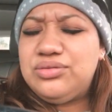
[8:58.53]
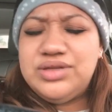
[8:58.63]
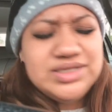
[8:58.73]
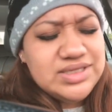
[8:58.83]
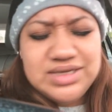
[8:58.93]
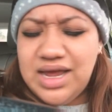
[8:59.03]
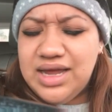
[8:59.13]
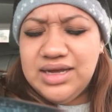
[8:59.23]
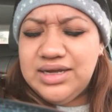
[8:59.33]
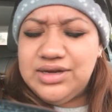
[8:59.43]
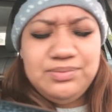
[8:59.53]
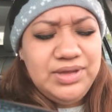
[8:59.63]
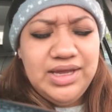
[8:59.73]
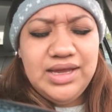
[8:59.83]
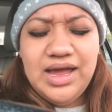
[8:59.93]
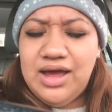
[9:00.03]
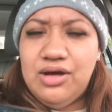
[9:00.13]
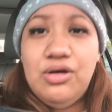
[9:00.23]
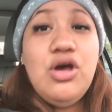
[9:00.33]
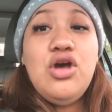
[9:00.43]
this is not gonna be
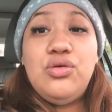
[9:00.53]
how